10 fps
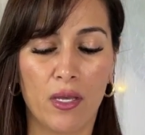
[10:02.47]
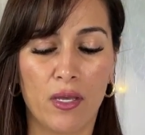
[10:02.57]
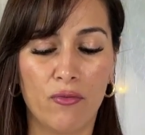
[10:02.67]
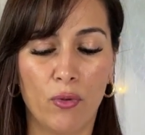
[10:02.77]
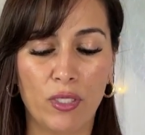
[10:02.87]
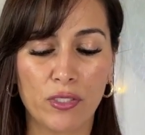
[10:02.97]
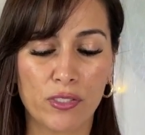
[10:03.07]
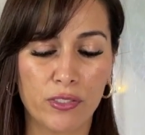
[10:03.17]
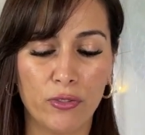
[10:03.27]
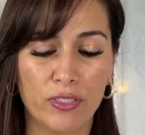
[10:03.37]
If you want to
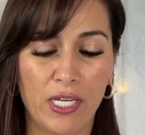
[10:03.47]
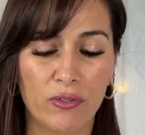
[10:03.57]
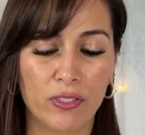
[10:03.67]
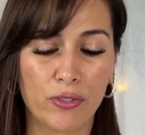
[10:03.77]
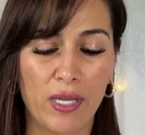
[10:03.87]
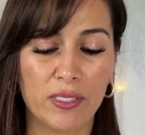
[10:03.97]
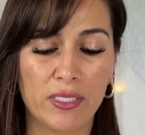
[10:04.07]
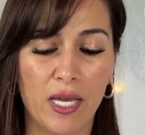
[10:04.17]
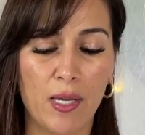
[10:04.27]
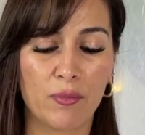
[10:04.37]
slow down the drying
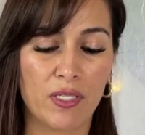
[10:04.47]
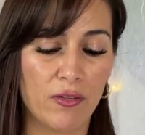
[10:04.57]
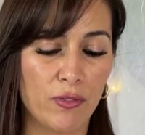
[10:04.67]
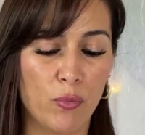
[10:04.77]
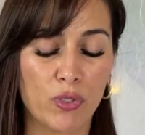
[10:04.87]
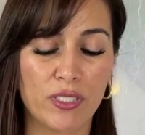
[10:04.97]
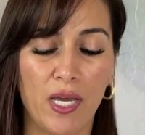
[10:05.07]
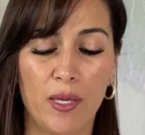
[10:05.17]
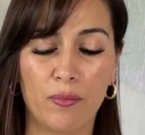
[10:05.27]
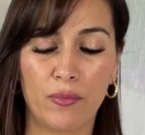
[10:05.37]
time, give you more
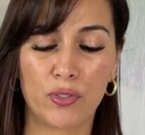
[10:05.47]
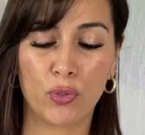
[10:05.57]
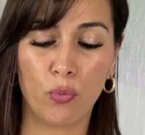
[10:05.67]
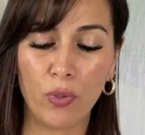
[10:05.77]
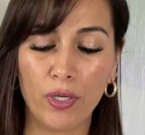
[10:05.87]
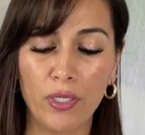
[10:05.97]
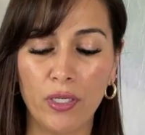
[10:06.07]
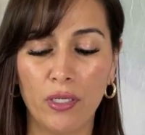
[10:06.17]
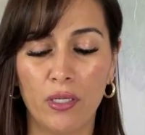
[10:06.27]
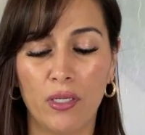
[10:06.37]
time to
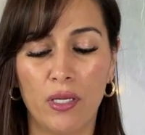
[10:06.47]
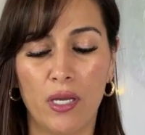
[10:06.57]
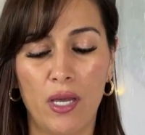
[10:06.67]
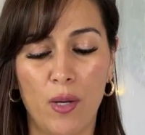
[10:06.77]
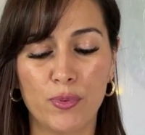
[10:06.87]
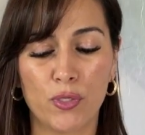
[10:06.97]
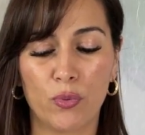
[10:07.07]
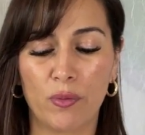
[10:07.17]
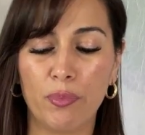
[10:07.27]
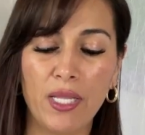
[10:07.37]
work, helps you
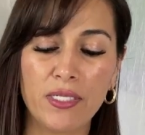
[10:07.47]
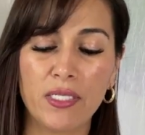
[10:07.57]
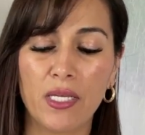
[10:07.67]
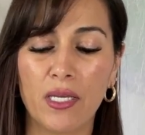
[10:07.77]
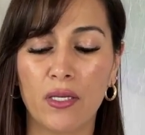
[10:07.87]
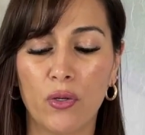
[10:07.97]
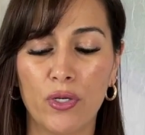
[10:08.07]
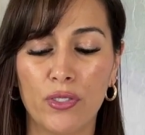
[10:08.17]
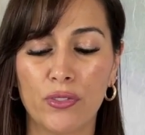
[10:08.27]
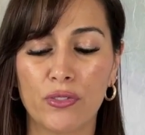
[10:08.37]
with blending, or
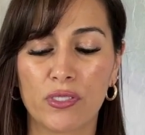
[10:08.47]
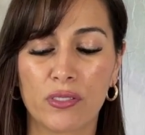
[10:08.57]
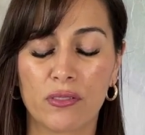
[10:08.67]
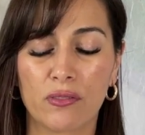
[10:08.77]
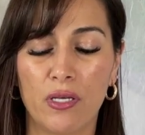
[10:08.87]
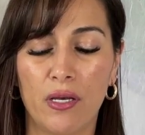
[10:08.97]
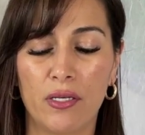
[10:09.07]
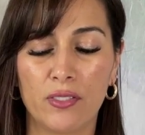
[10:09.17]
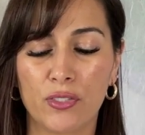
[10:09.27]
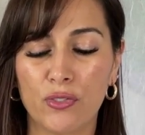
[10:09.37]

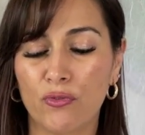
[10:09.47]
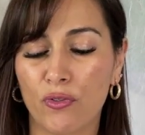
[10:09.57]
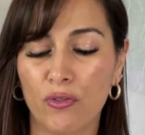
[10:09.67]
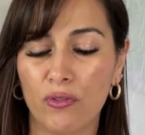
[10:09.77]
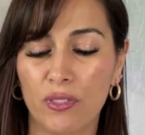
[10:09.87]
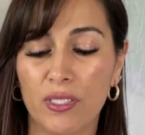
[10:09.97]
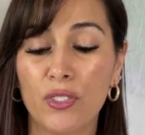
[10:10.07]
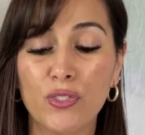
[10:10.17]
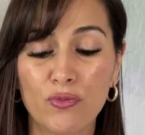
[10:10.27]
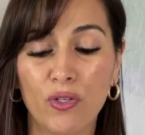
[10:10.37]
it's
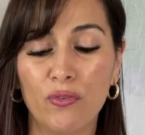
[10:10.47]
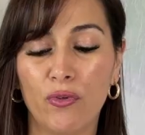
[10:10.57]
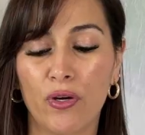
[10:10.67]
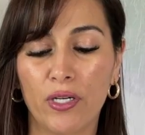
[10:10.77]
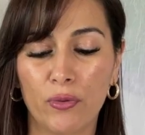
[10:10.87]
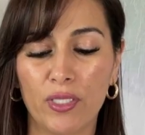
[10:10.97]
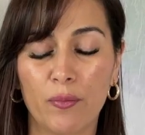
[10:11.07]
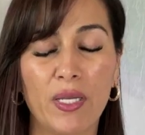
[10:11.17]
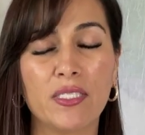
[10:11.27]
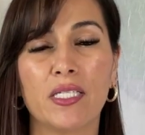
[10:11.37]
useful for
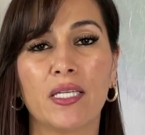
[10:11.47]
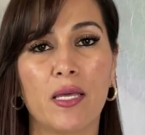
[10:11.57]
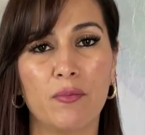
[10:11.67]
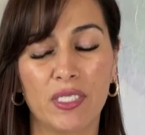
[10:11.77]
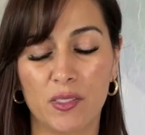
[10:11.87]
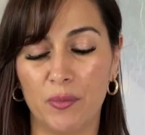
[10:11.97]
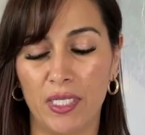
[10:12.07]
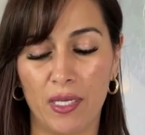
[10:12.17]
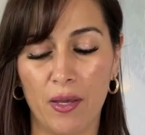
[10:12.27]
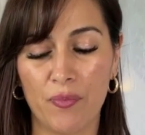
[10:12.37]
acrylic painting and mixed
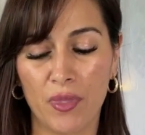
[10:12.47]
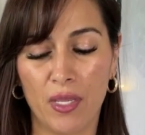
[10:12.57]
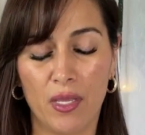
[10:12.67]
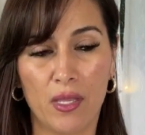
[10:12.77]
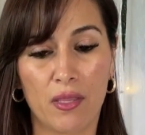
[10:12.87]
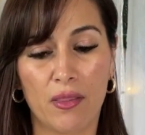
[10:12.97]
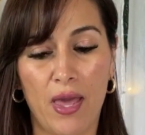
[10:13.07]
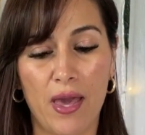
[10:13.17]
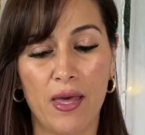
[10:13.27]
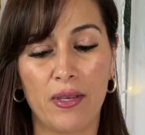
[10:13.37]
media,
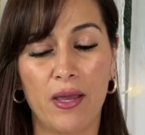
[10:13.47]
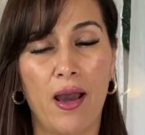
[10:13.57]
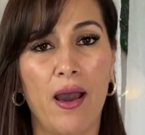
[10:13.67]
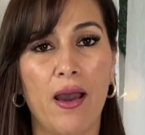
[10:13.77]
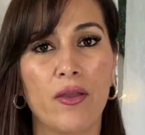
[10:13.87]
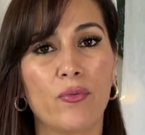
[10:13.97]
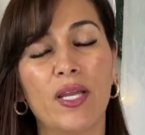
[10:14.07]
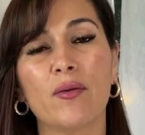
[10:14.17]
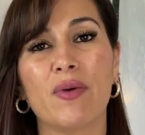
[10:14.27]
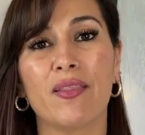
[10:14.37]
then I
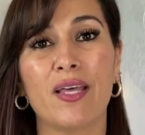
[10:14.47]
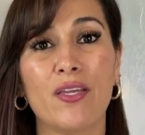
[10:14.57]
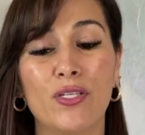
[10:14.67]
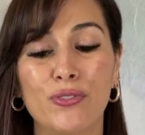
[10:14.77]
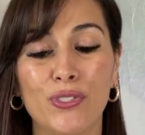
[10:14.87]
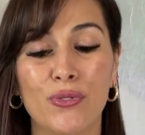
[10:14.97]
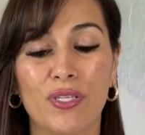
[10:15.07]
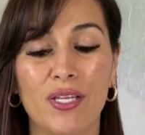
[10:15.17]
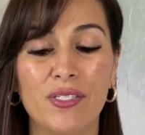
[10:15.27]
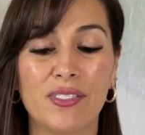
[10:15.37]
recommend that you do
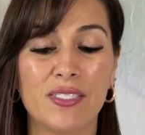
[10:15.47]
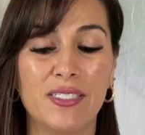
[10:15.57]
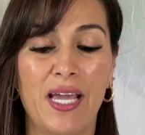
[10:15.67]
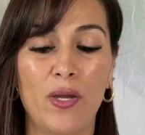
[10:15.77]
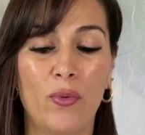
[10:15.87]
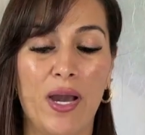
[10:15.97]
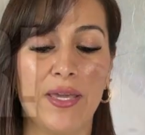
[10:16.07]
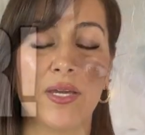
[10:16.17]
this DIY